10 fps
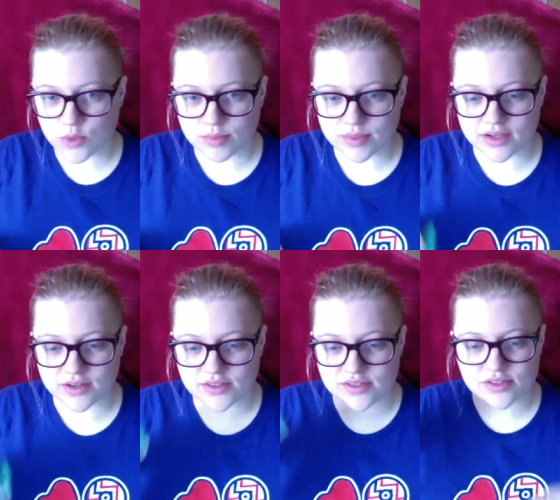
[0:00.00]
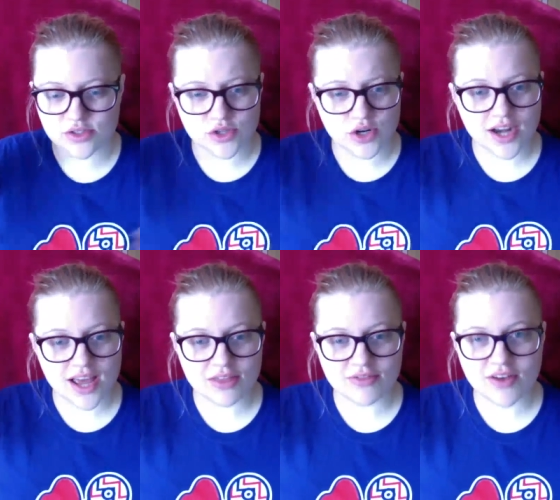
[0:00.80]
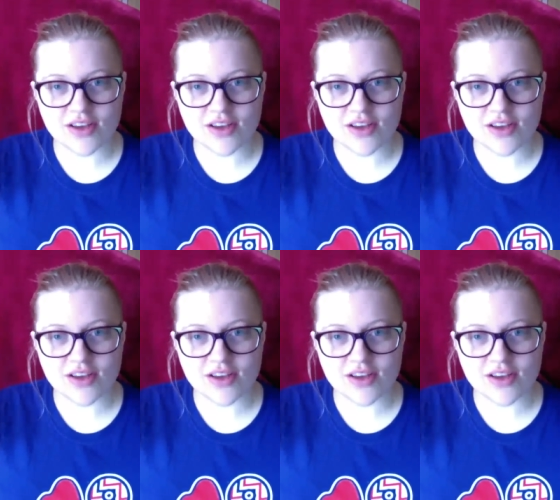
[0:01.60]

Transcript: With ears. Just turn down the